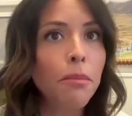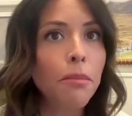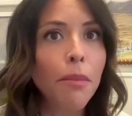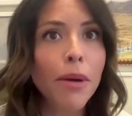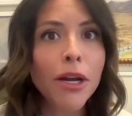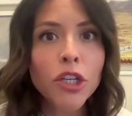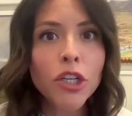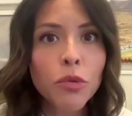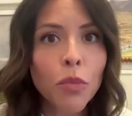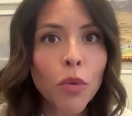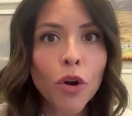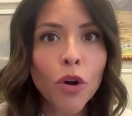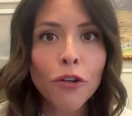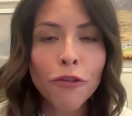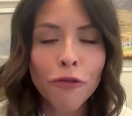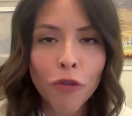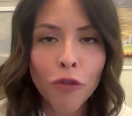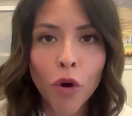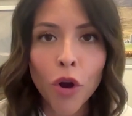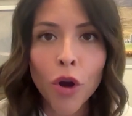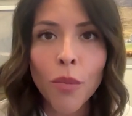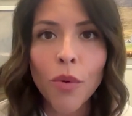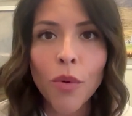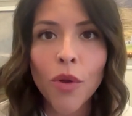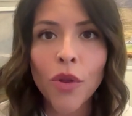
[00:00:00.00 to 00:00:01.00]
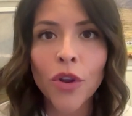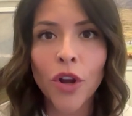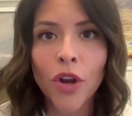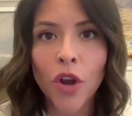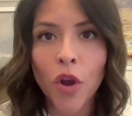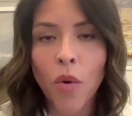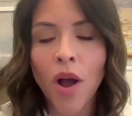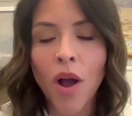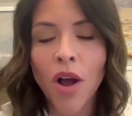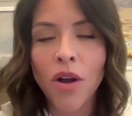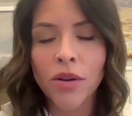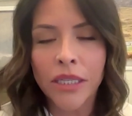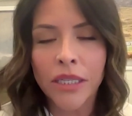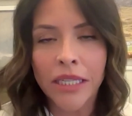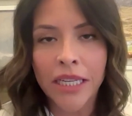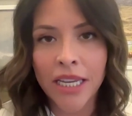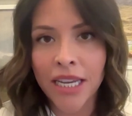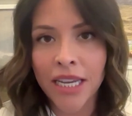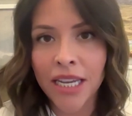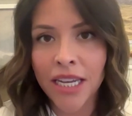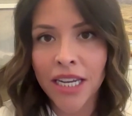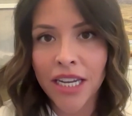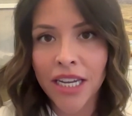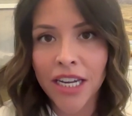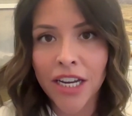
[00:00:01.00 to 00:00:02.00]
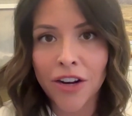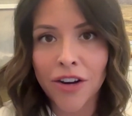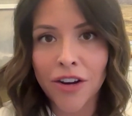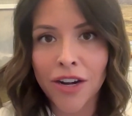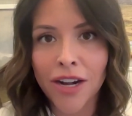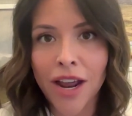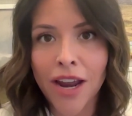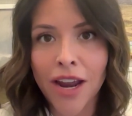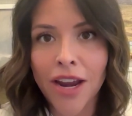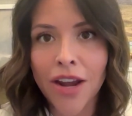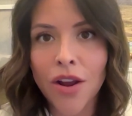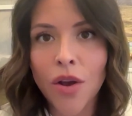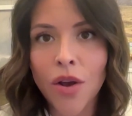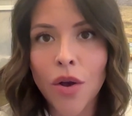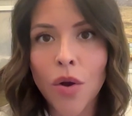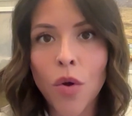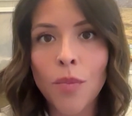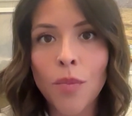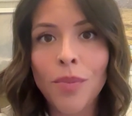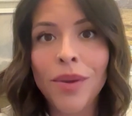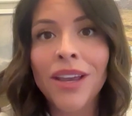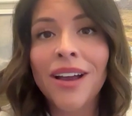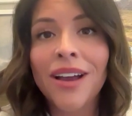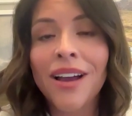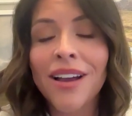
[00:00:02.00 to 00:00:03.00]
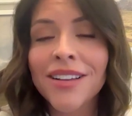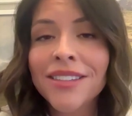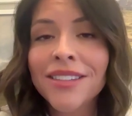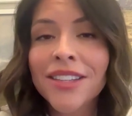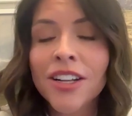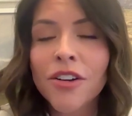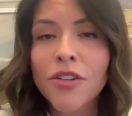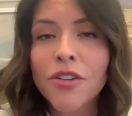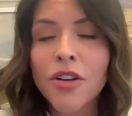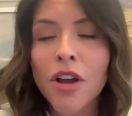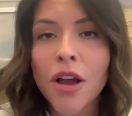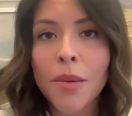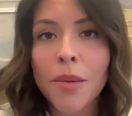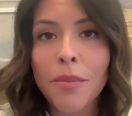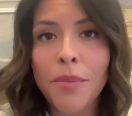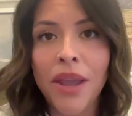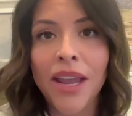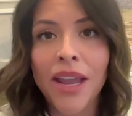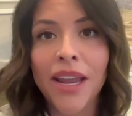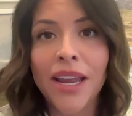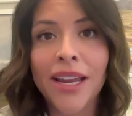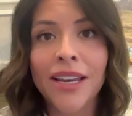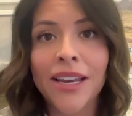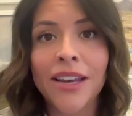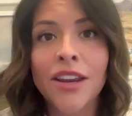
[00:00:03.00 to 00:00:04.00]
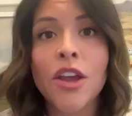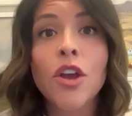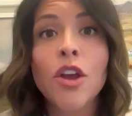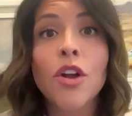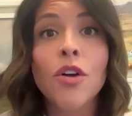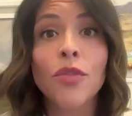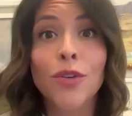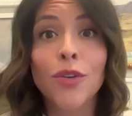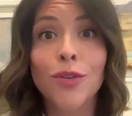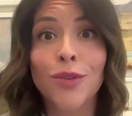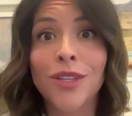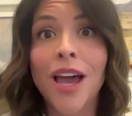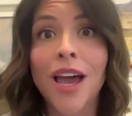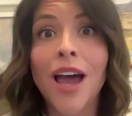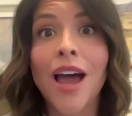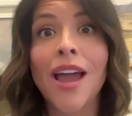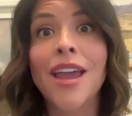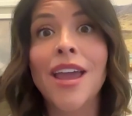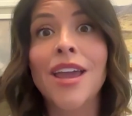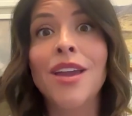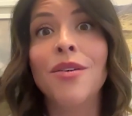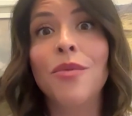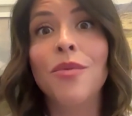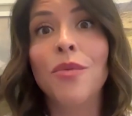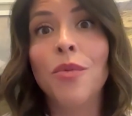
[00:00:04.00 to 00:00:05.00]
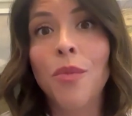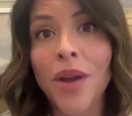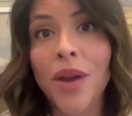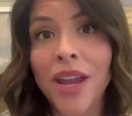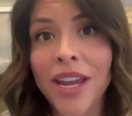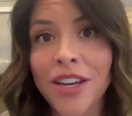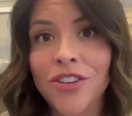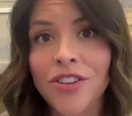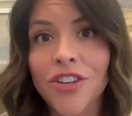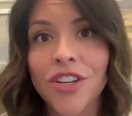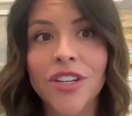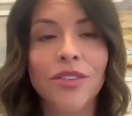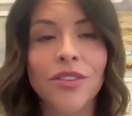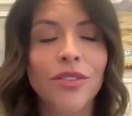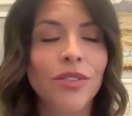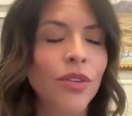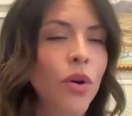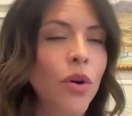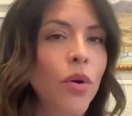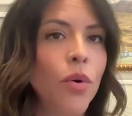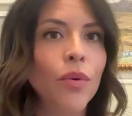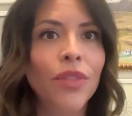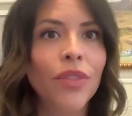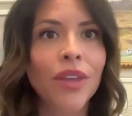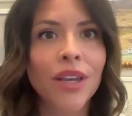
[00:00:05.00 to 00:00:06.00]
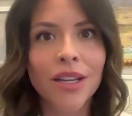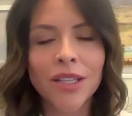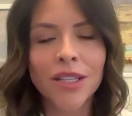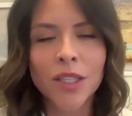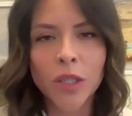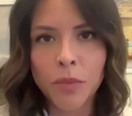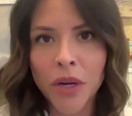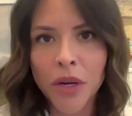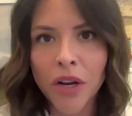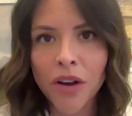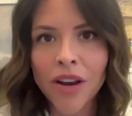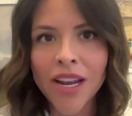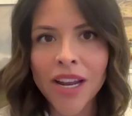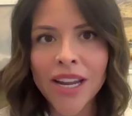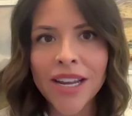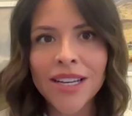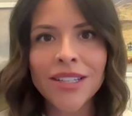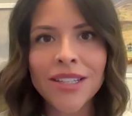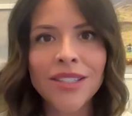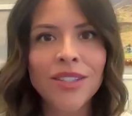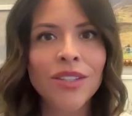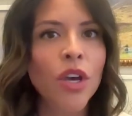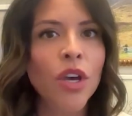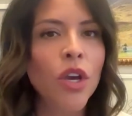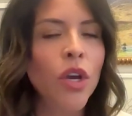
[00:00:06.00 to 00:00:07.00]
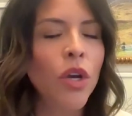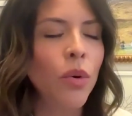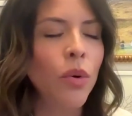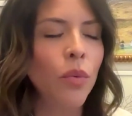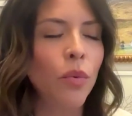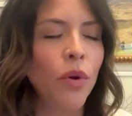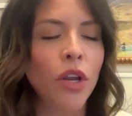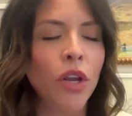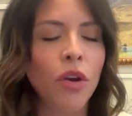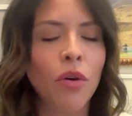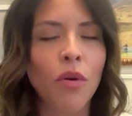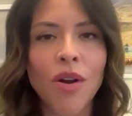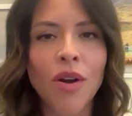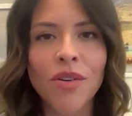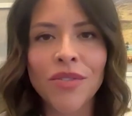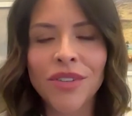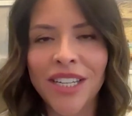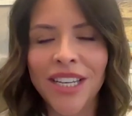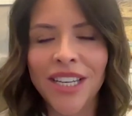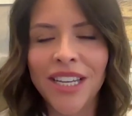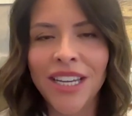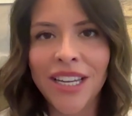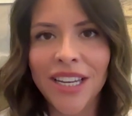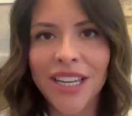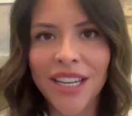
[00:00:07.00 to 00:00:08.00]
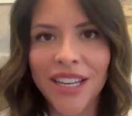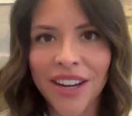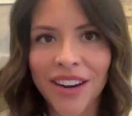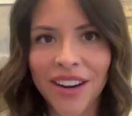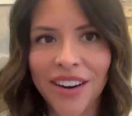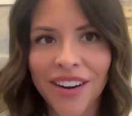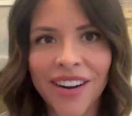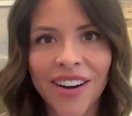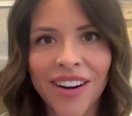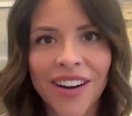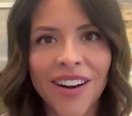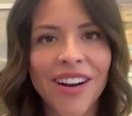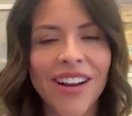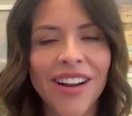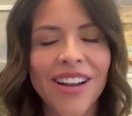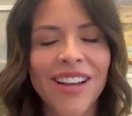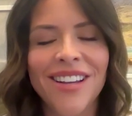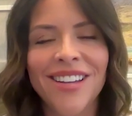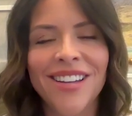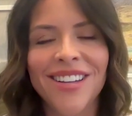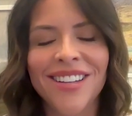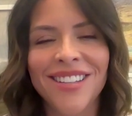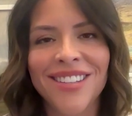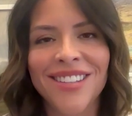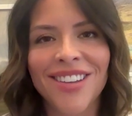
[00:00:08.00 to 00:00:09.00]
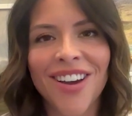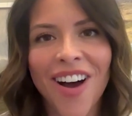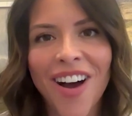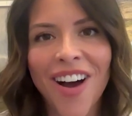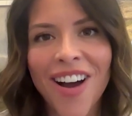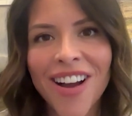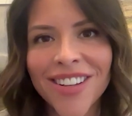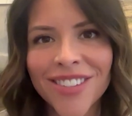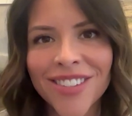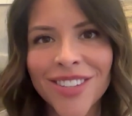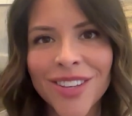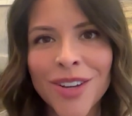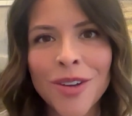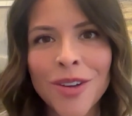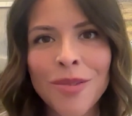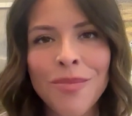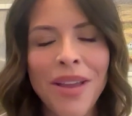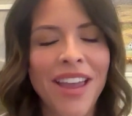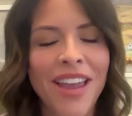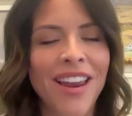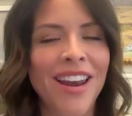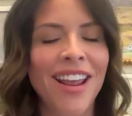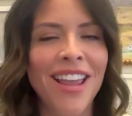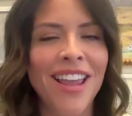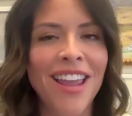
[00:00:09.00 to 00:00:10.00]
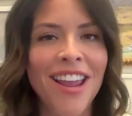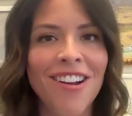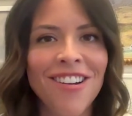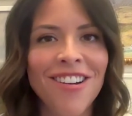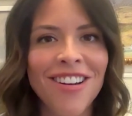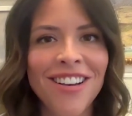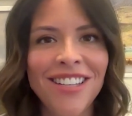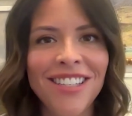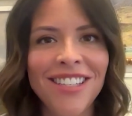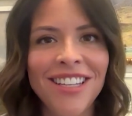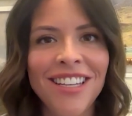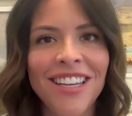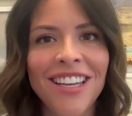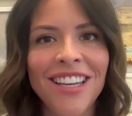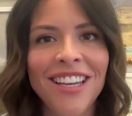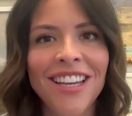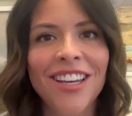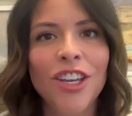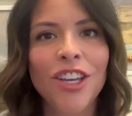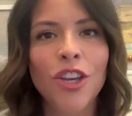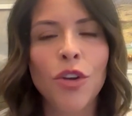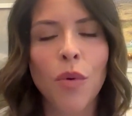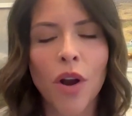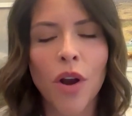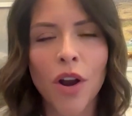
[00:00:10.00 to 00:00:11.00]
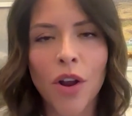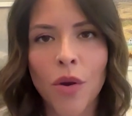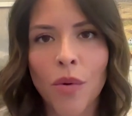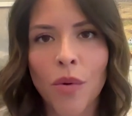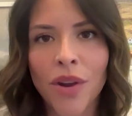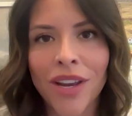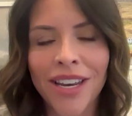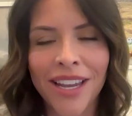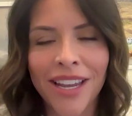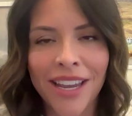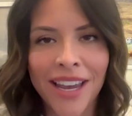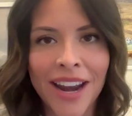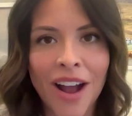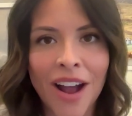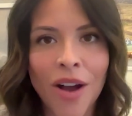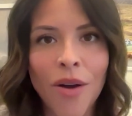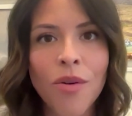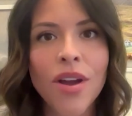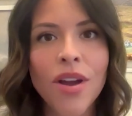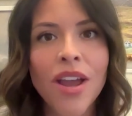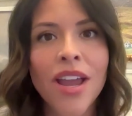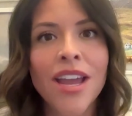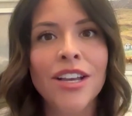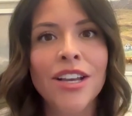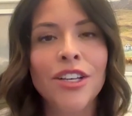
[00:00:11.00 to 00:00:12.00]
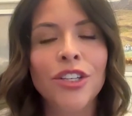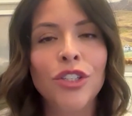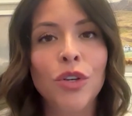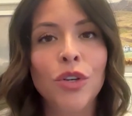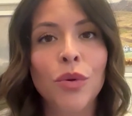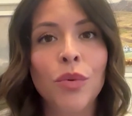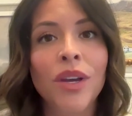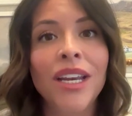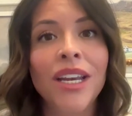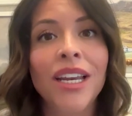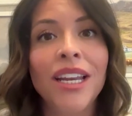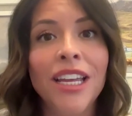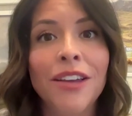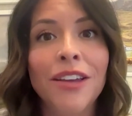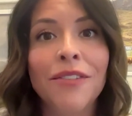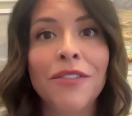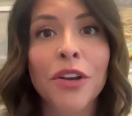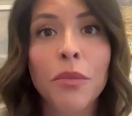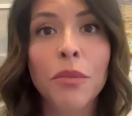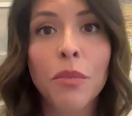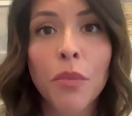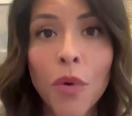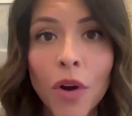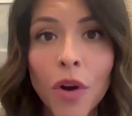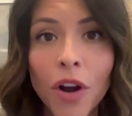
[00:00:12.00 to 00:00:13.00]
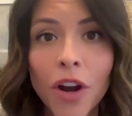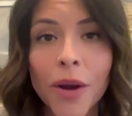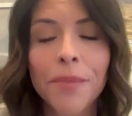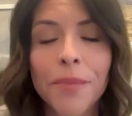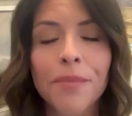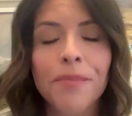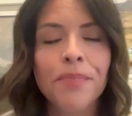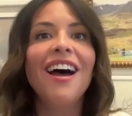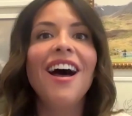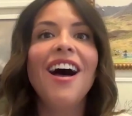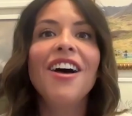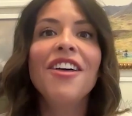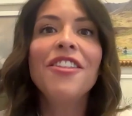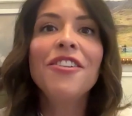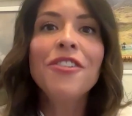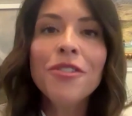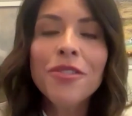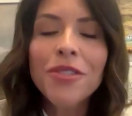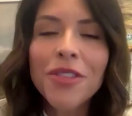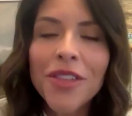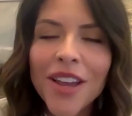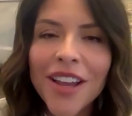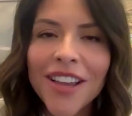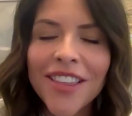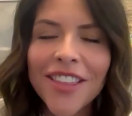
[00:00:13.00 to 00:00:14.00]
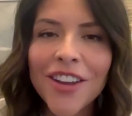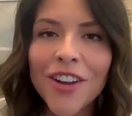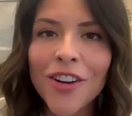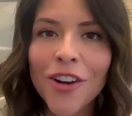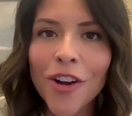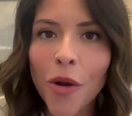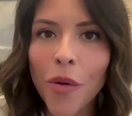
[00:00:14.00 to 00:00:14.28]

much more affordable to go out to eat here in Idaho because they're not paying those high wages. So the experience when you go out to eat here is awesome, and I guarantee you are going to get out and do it even more. The other thing that you're